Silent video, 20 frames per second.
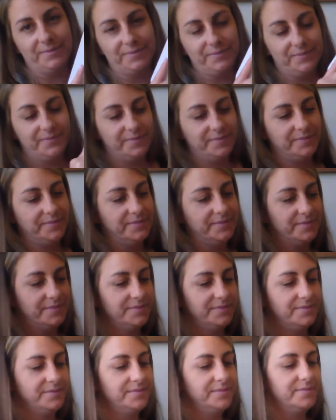
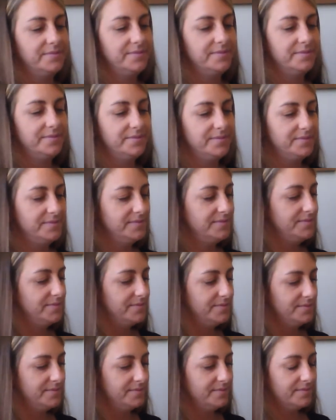
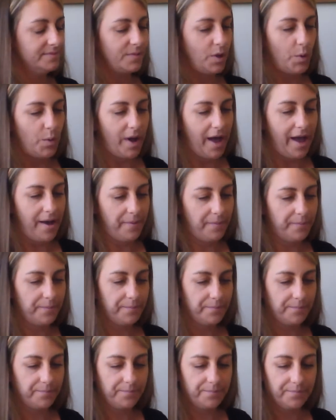
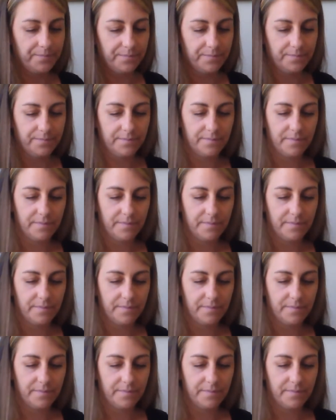(silence)